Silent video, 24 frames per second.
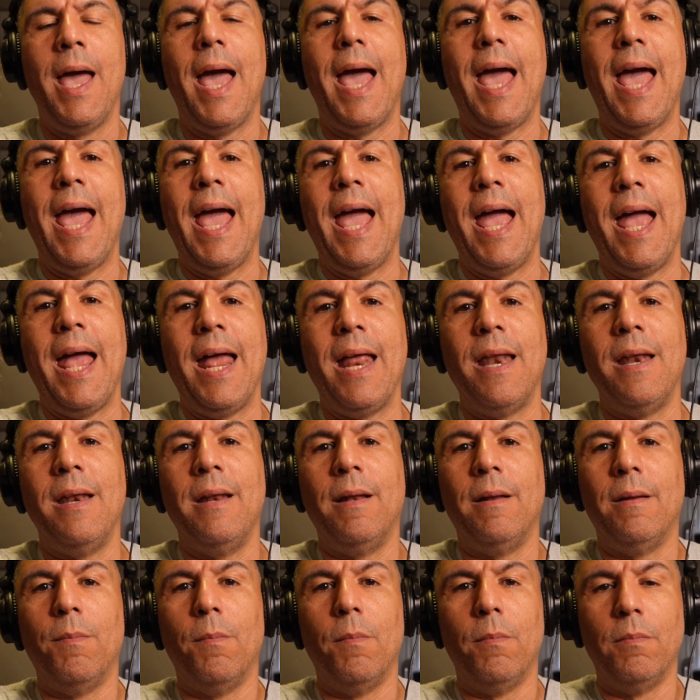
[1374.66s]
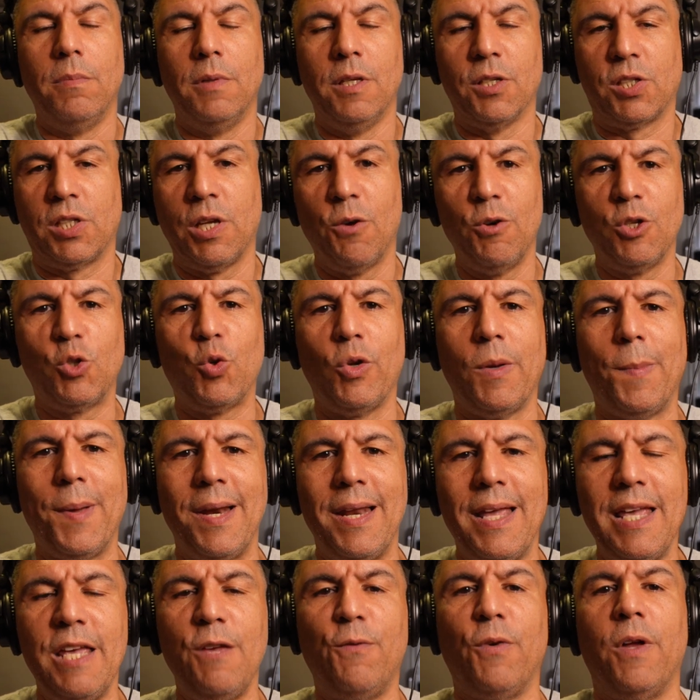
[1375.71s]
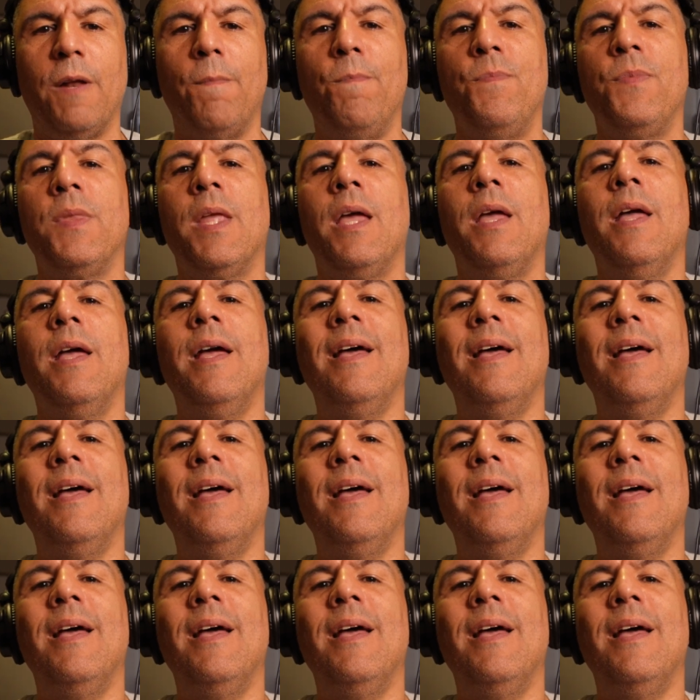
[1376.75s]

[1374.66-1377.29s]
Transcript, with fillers: and the series would have been even,